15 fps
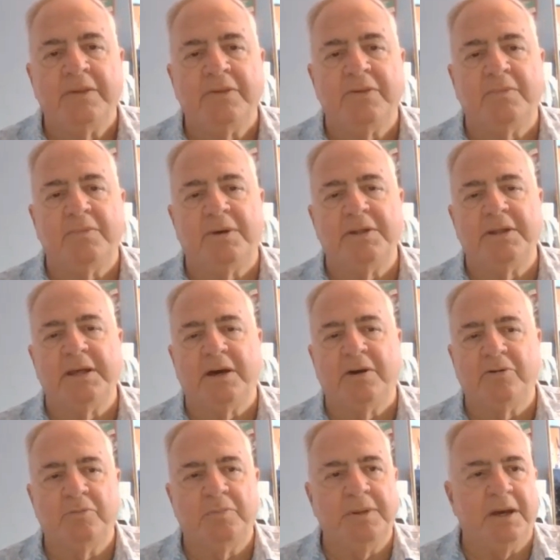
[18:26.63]
So Monday I
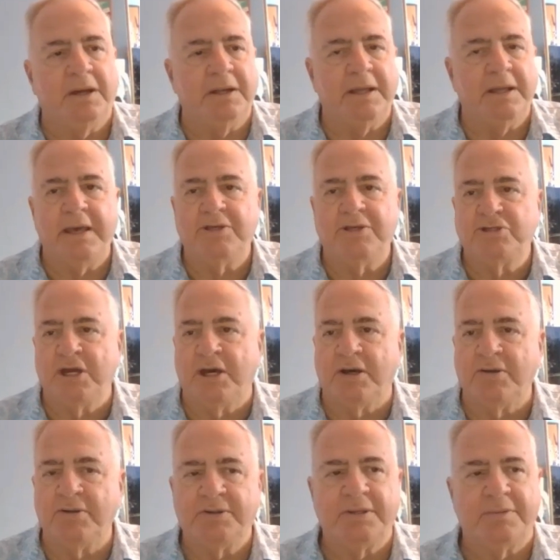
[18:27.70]
will be on
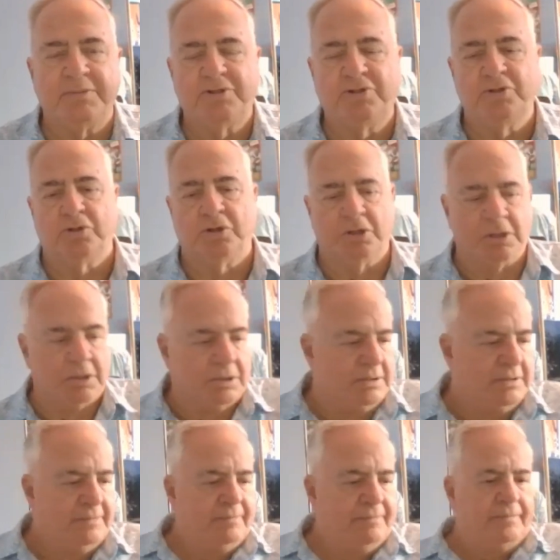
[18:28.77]
eggshells, I'm sure.
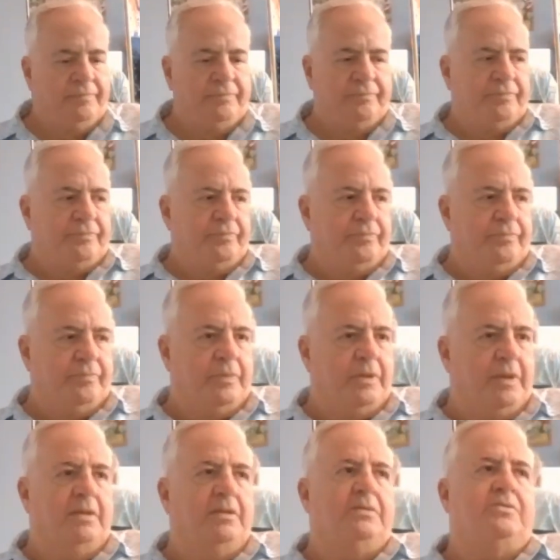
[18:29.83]

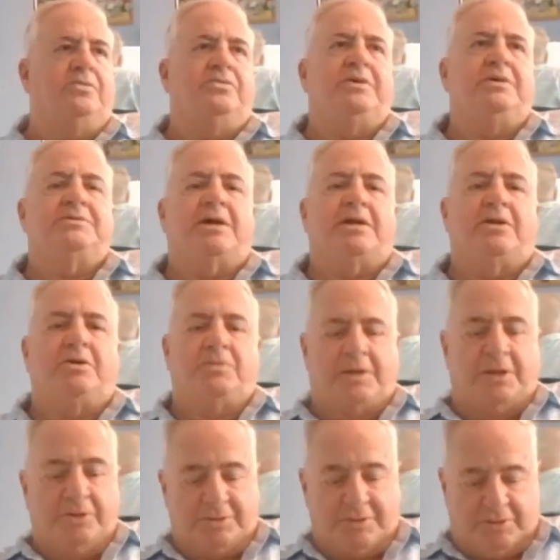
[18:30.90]
2 things I learned when
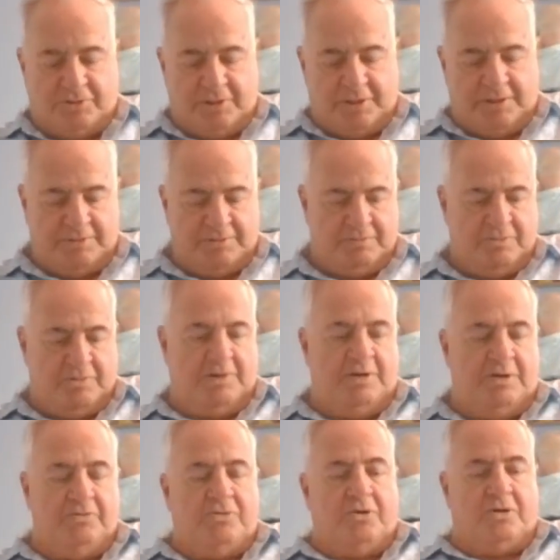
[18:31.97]
I used to drink. You
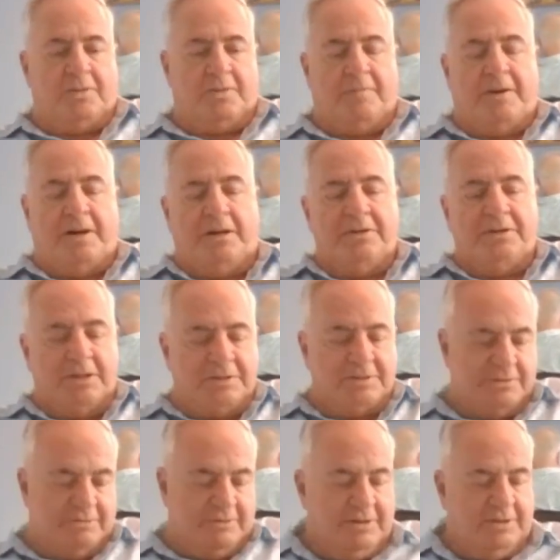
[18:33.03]
don't talk about politics
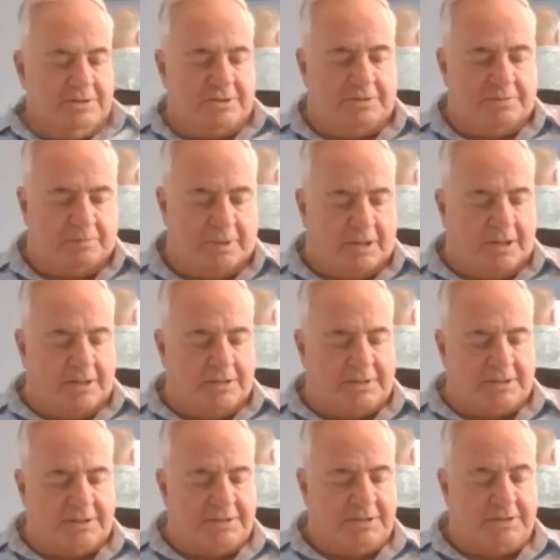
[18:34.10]
and religion in bars.
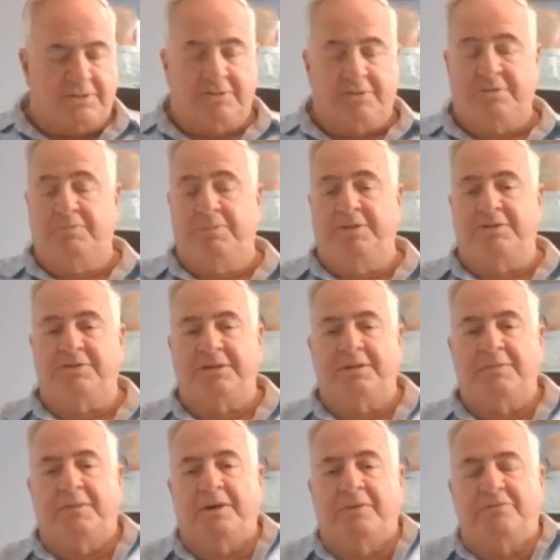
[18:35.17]
I guess it should be the
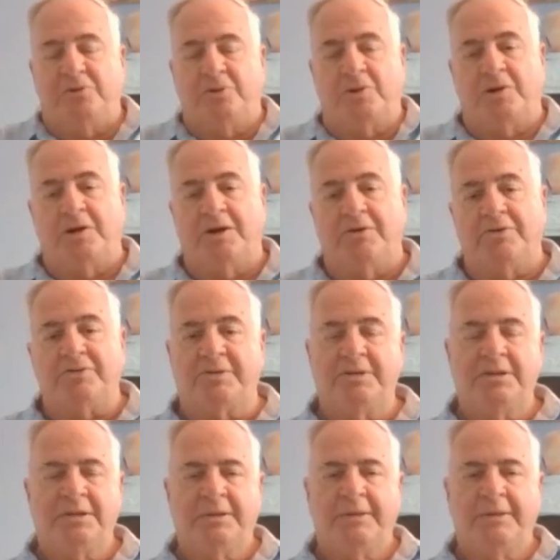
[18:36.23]
same everywhere else.